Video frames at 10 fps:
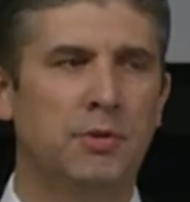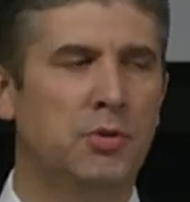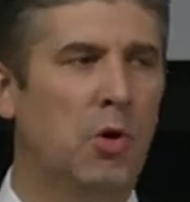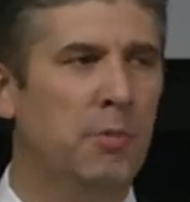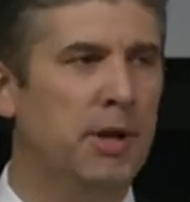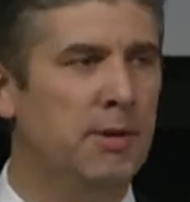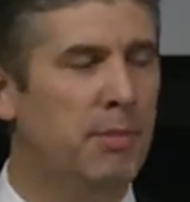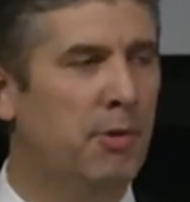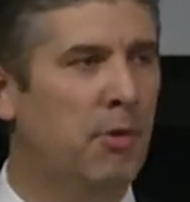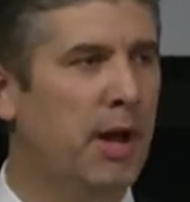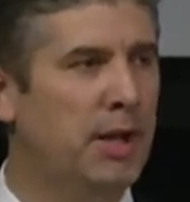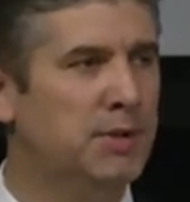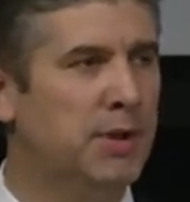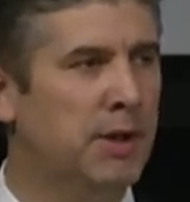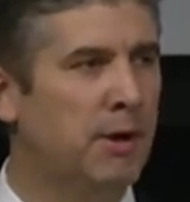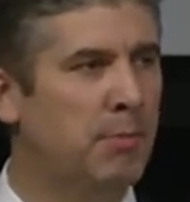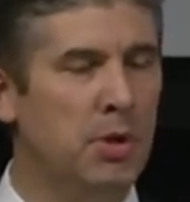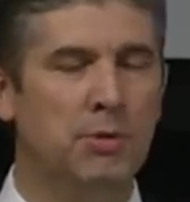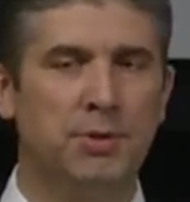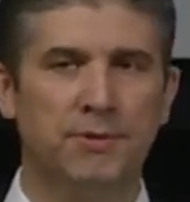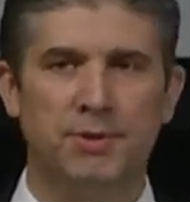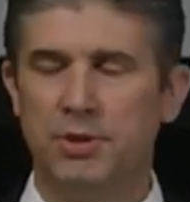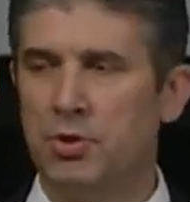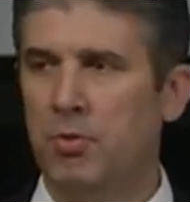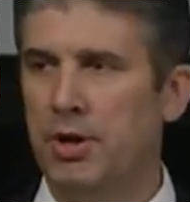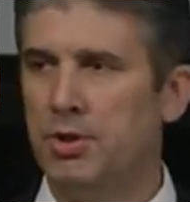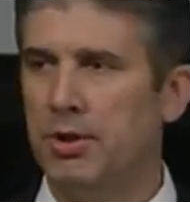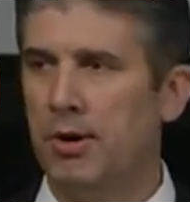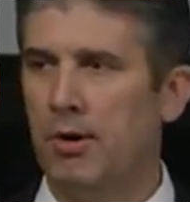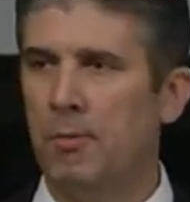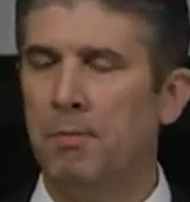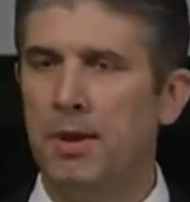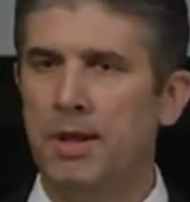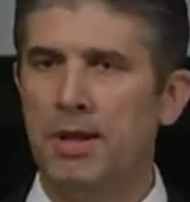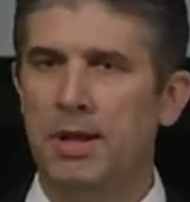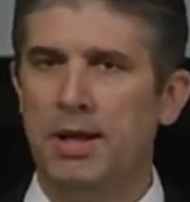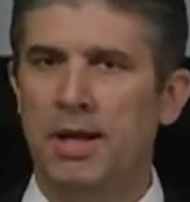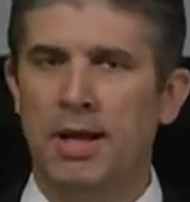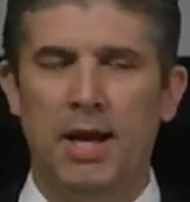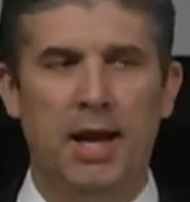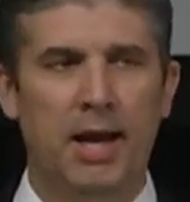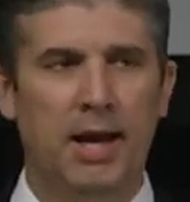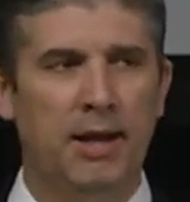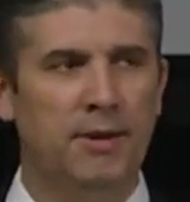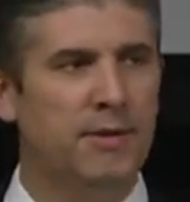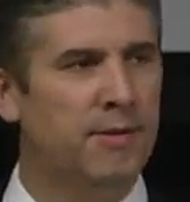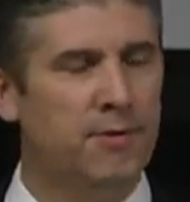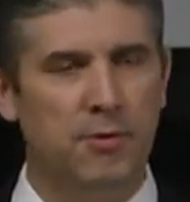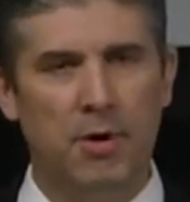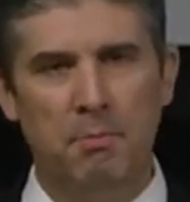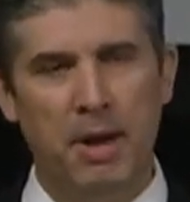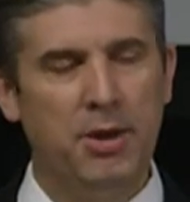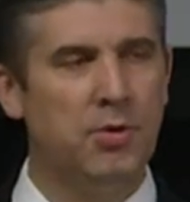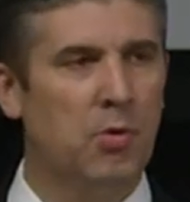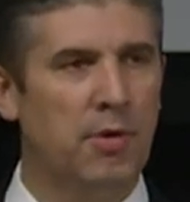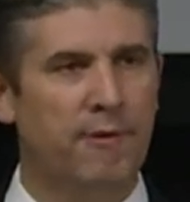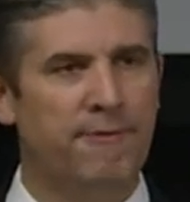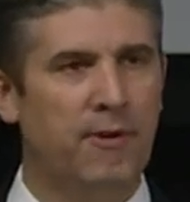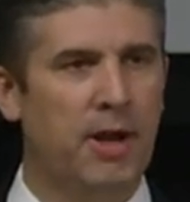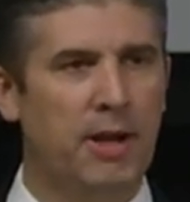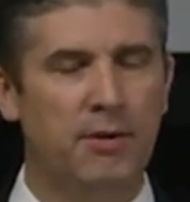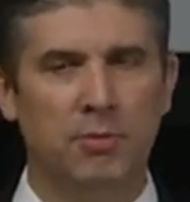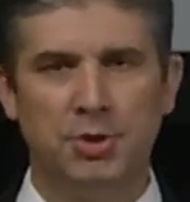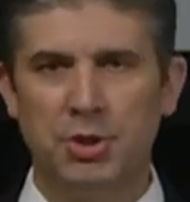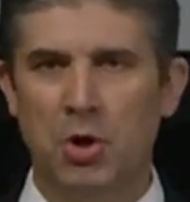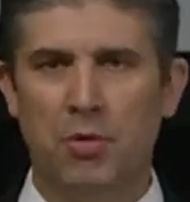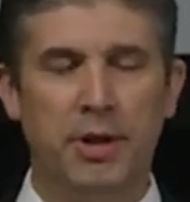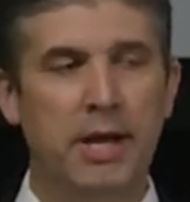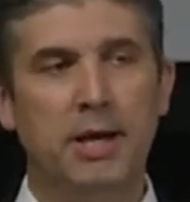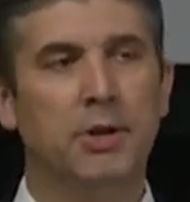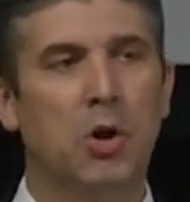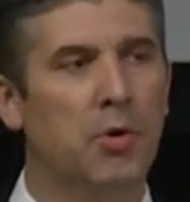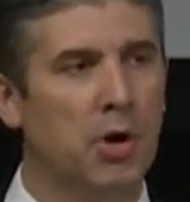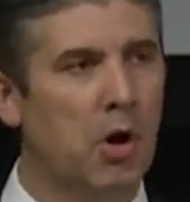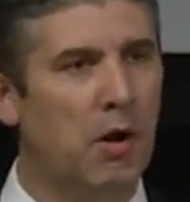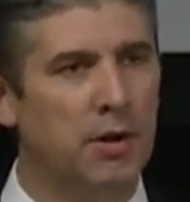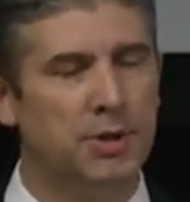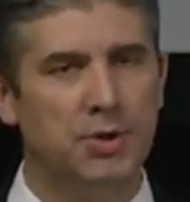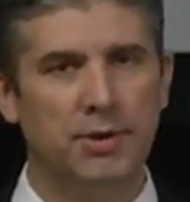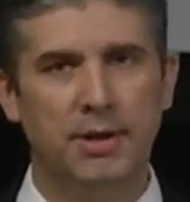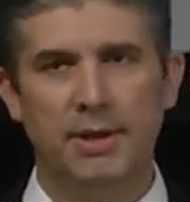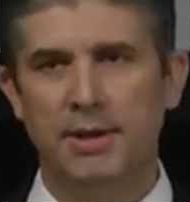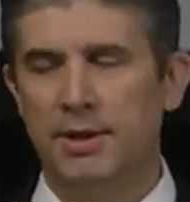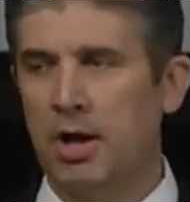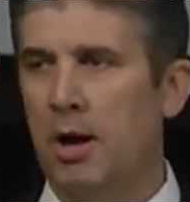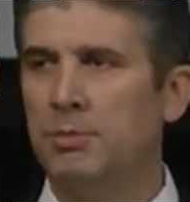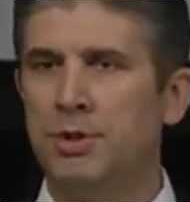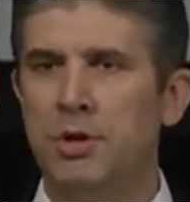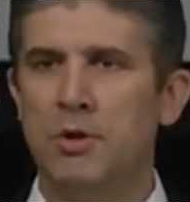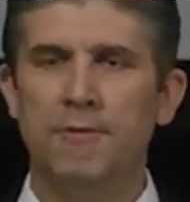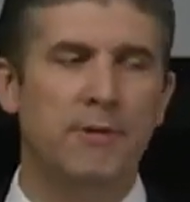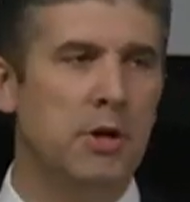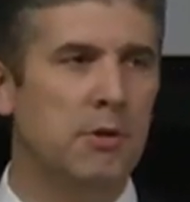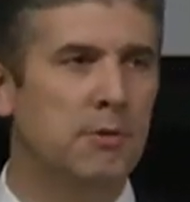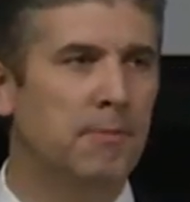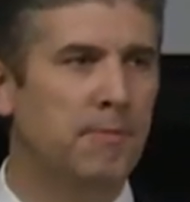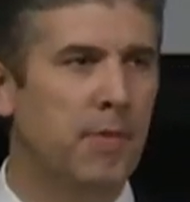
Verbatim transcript: who told me he'd been raised in an abusive situation at home. And through a mentor and a friend was shown that he could go to college, comes to UVU,